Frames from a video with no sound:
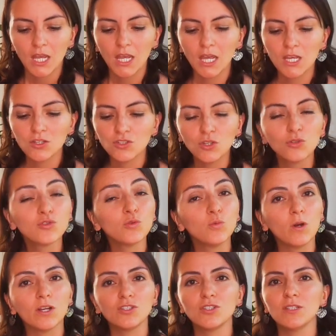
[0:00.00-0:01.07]
Uh, she also
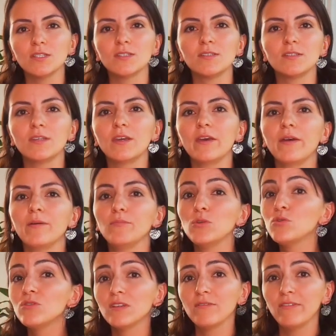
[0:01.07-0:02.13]
watches uh,
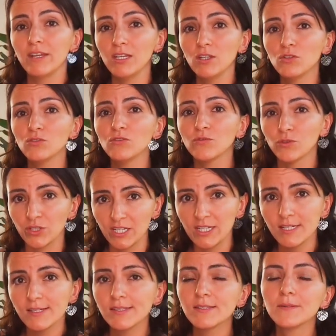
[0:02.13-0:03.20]
music videos for
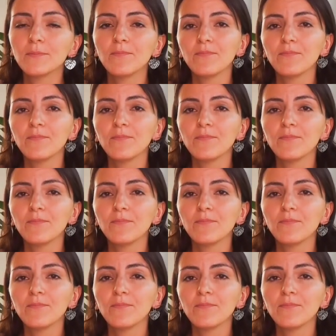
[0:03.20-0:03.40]
kids.